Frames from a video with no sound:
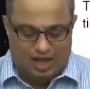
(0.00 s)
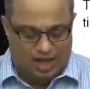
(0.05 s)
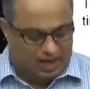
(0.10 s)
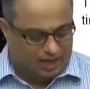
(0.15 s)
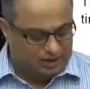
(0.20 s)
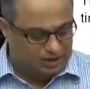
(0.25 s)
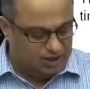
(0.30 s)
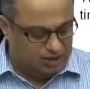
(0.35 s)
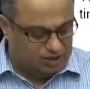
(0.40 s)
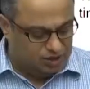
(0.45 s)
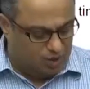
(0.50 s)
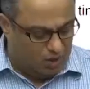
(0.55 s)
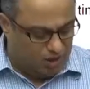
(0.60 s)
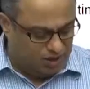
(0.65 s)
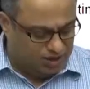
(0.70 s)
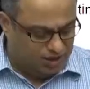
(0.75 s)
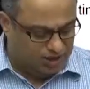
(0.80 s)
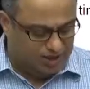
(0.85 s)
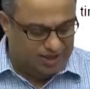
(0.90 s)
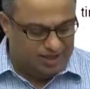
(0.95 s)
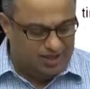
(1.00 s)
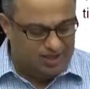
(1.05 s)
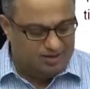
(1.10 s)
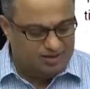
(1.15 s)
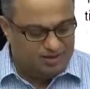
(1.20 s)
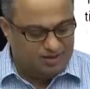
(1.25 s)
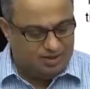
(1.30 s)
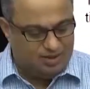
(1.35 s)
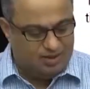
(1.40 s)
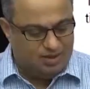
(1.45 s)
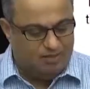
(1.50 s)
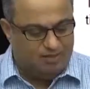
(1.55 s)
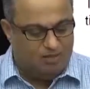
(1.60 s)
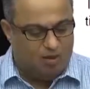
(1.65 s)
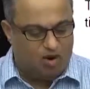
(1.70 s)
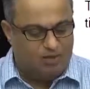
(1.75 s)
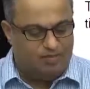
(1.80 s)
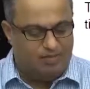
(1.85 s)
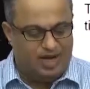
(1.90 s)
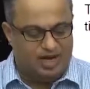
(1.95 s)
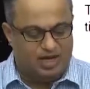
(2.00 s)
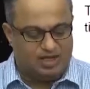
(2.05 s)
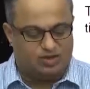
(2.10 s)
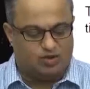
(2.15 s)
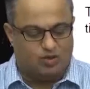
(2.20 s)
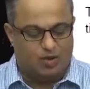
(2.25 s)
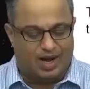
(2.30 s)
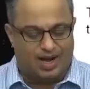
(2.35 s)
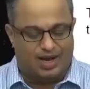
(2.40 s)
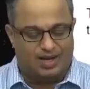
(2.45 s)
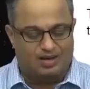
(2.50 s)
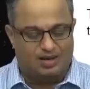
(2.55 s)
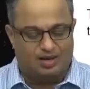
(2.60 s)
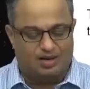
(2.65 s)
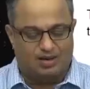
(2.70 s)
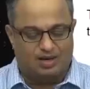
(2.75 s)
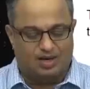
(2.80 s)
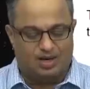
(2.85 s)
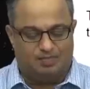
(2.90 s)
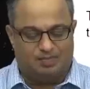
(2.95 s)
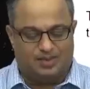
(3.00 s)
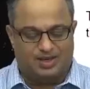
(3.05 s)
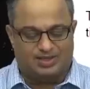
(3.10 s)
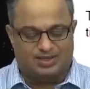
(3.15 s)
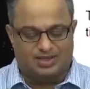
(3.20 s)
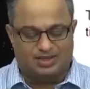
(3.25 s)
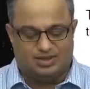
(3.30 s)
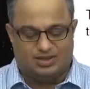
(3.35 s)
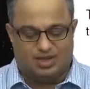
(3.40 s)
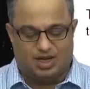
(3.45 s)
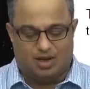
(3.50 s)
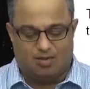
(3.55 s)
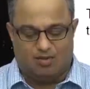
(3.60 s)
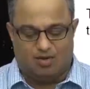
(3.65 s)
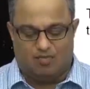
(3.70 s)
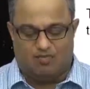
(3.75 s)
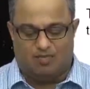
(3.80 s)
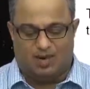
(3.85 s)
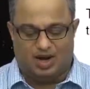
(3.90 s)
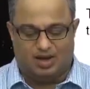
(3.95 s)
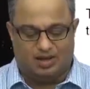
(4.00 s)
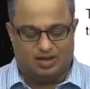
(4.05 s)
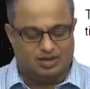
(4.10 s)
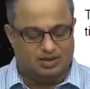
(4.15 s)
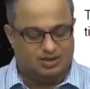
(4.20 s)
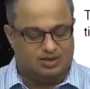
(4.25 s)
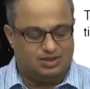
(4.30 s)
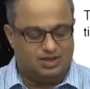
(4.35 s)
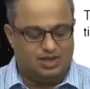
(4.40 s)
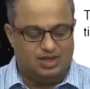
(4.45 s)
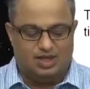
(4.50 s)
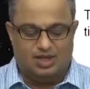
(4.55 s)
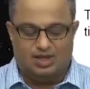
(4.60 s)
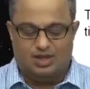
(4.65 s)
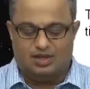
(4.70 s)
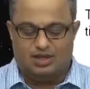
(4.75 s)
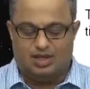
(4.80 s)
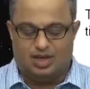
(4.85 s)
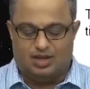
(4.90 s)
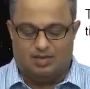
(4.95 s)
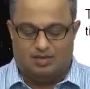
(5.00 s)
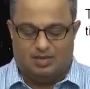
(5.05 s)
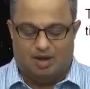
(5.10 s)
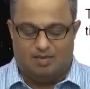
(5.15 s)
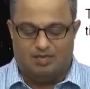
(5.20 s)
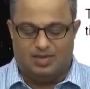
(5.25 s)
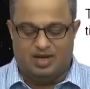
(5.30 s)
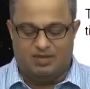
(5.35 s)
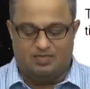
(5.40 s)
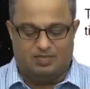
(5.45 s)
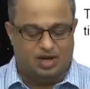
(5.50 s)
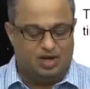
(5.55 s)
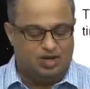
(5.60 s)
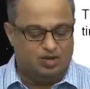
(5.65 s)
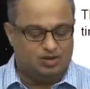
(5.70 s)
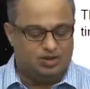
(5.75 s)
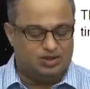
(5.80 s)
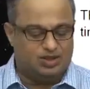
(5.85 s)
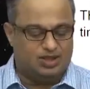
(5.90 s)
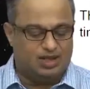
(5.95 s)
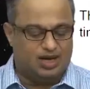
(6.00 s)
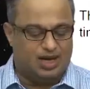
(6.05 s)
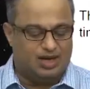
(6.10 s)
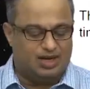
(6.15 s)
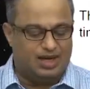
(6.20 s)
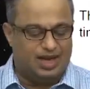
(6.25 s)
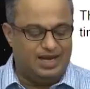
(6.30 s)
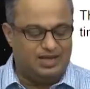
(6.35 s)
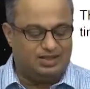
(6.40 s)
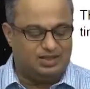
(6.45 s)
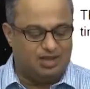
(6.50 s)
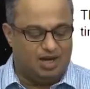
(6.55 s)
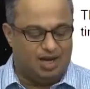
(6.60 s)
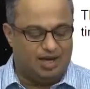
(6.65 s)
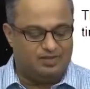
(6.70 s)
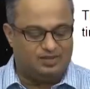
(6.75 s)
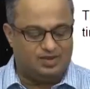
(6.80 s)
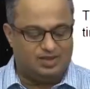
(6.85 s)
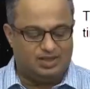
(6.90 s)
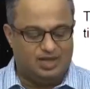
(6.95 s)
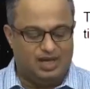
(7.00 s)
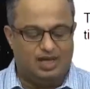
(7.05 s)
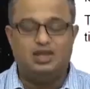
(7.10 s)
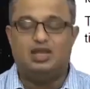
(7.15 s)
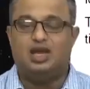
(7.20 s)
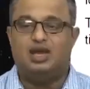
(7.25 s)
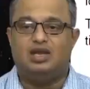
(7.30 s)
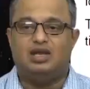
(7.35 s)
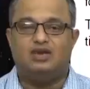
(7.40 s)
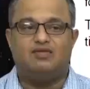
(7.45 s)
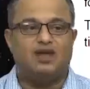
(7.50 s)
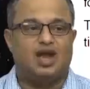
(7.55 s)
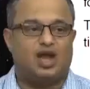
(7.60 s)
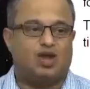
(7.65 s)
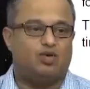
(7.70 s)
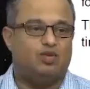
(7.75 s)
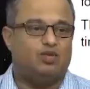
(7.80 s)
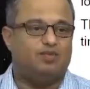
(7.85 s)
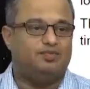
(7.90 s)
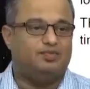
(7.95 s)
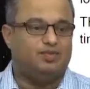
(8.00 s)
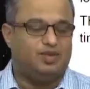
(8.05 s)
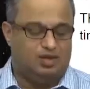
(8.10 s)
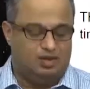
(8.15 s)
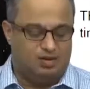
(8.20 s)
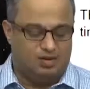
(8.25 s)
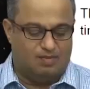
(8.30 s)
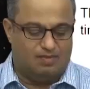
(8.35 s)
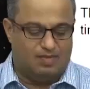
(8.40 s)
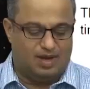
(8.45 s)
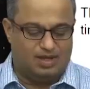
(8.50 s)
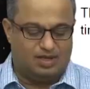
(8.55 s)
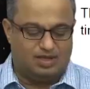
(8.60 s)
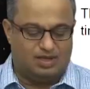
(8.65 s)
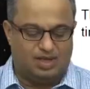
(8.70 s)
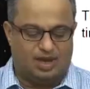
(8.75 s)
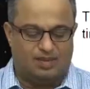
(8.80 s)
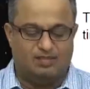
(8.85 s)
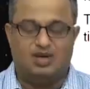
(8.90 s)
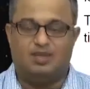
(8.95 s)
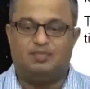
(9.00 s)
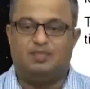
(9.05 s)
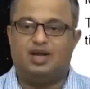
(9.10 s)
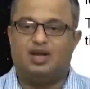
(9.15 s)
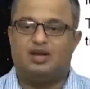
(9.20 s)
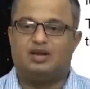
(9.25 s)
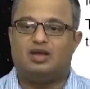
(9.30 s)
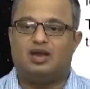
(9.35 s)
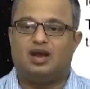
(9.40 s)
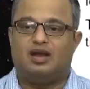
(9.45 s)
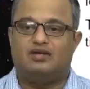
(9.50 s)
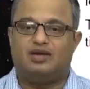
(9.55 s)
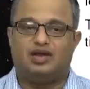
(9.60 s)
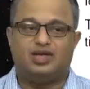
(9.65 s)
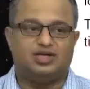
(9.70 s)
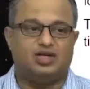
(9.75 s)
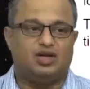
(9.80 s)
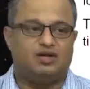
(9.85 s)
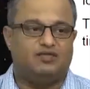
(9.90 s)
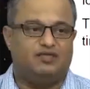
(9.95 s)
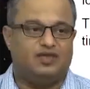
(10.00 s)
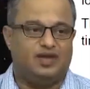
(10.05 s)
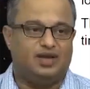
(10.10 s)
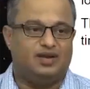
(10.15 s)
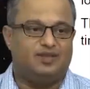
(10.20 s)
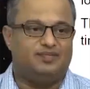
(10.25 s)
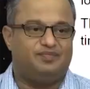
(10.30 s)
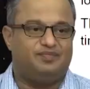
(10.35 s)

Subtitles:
And this quantity mod beta squared represents the number of particles that are being produced at late times in the in vacuum by the time dependent gravitational field.